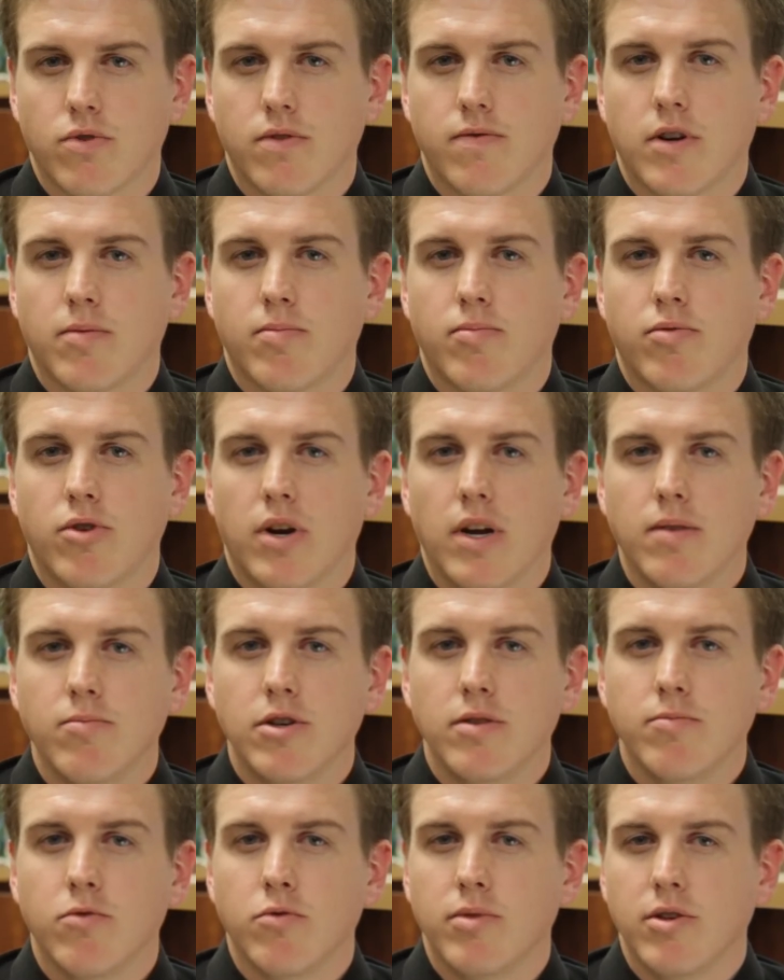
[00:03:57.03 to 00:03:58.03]
of our
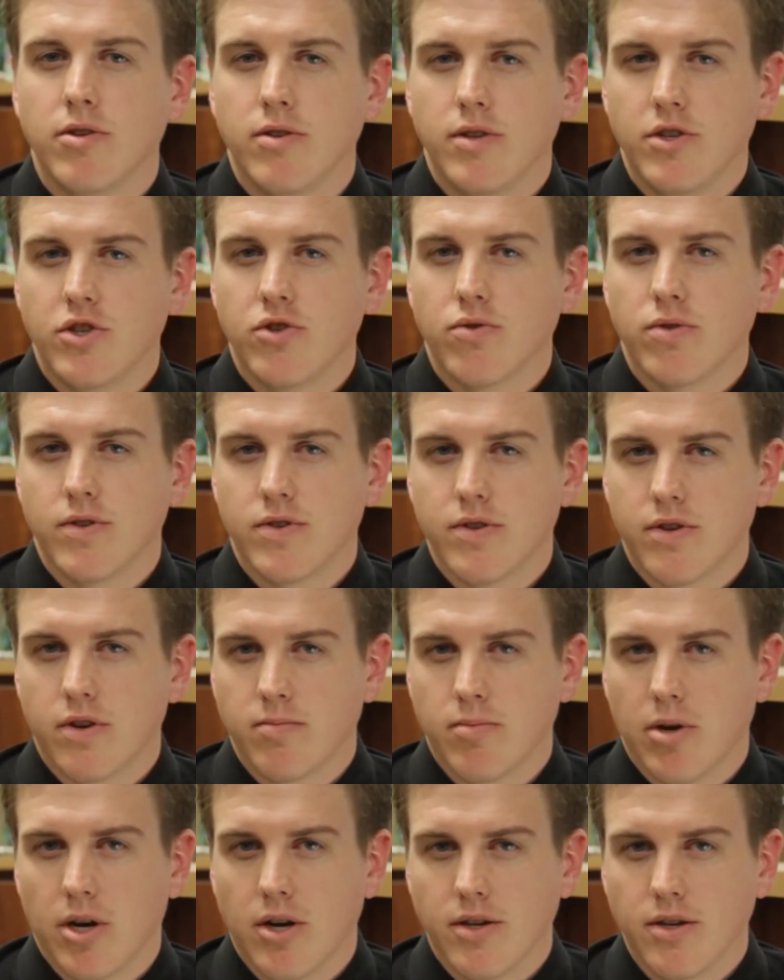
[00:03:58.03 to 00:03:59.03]
primary mobility joints in our
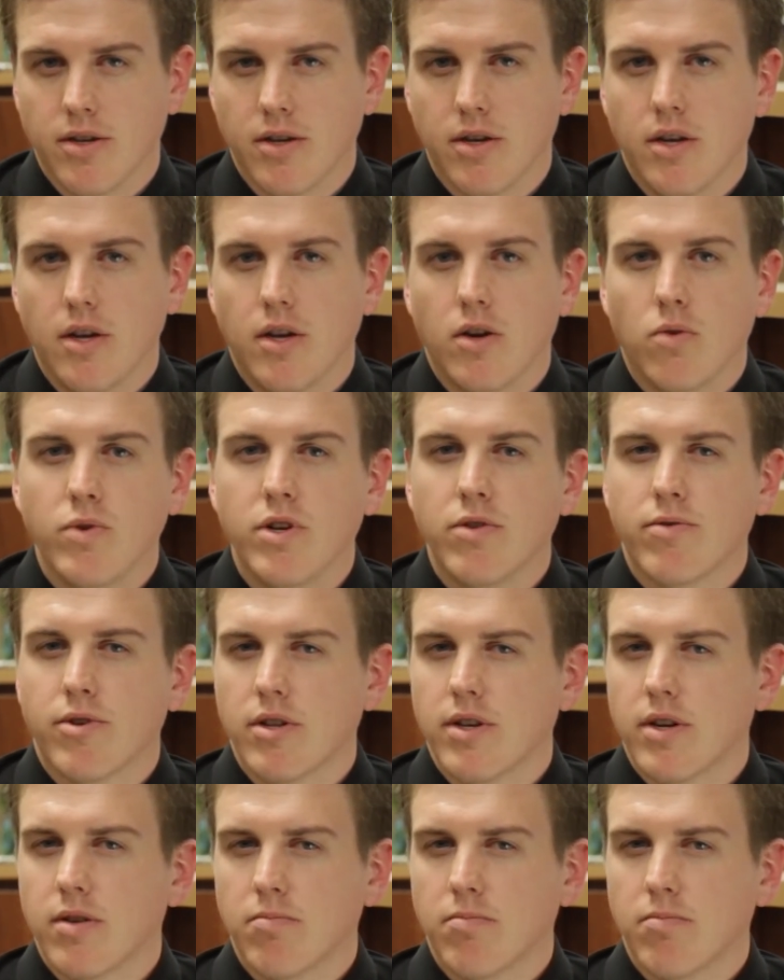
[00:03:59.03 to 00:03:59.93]
body, we don't want to let a